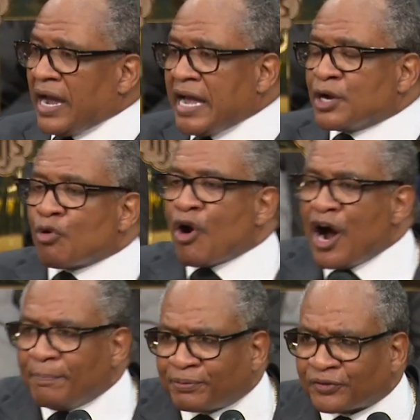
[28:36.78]

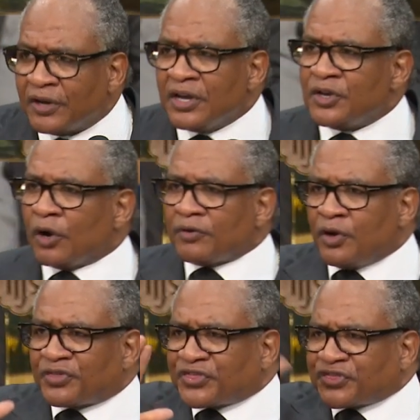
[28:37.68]
interrupts your,
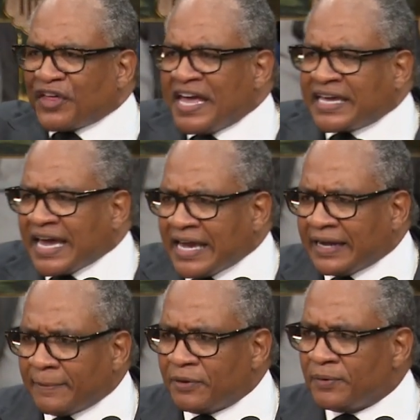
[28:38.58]
your
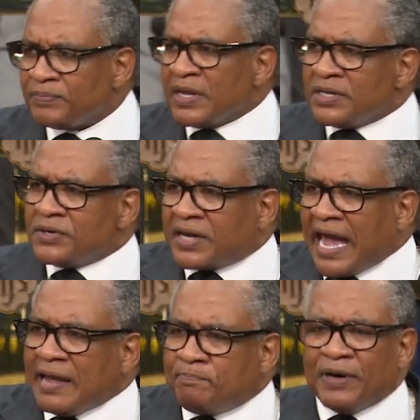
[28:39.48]
thinking. You, you
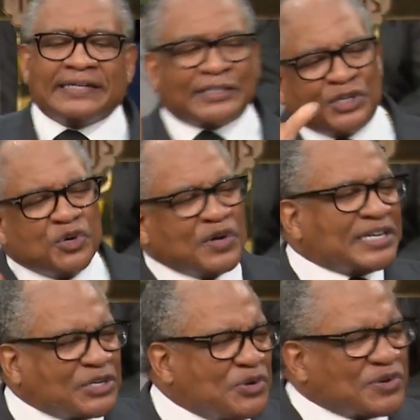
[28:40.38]
can't put two
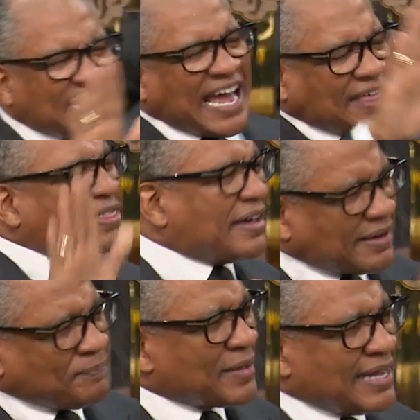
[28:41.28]
and two together.
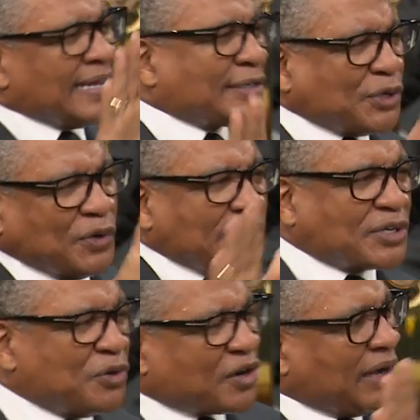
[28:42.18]
Two and
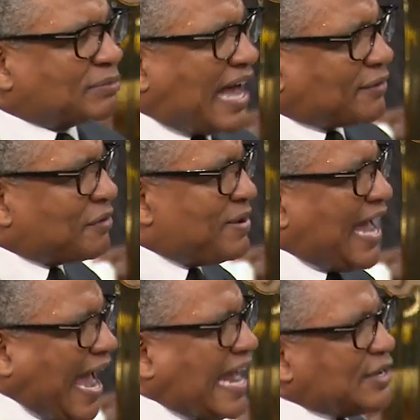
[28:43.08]
two comes out to be
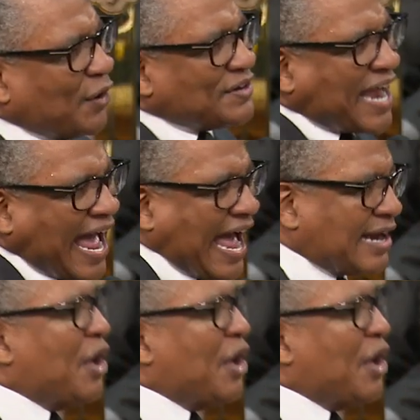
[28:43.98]
eight or nine